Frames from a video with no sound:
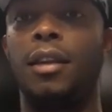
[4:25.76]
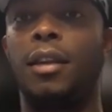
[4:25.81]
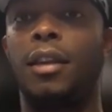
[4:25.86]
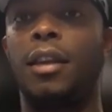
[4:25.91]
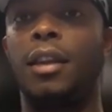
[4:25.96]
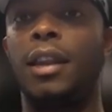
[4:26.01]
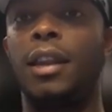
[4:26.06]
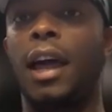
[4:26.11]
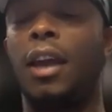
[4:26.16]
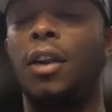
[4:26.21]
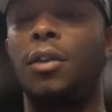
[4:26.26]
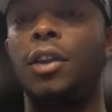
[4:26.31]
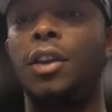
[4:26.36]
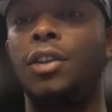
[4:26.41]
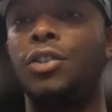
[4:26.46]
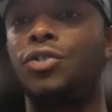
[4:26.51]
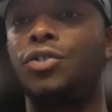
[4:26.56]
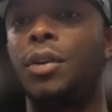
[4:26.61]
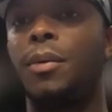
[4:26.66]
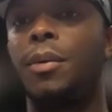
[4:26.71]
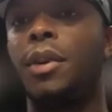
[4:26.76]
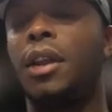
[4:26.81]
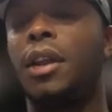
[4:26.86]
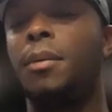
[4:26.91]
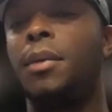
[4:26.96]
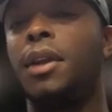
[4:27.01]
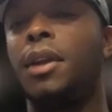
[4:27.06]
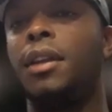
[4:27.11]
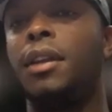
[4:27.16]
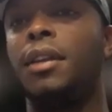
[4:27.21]
can not only contribute at
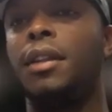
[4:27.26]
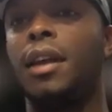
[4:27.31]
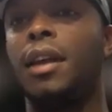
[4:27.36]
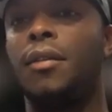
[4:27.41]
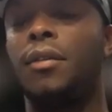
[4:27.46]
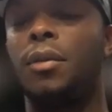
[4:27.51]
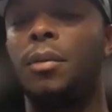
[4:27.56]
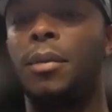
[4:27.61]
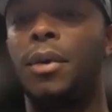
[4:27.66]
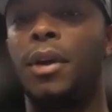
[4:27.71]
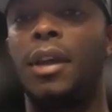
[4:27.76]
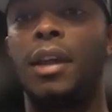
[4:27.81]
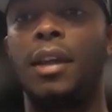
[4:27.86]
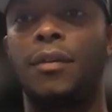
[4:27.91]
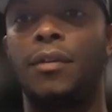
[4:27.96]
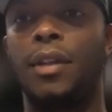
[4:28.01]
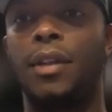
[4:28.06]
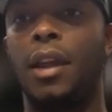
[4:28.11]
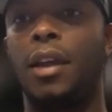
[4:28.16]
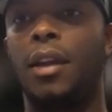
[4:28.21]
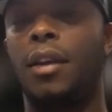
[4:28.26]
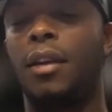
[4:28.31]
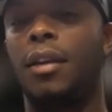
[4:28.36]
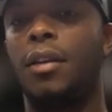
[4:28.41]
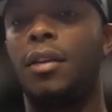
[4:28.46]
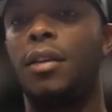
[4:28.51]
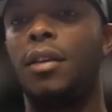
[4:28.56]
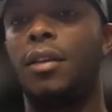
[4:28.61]
the big league level, but if they're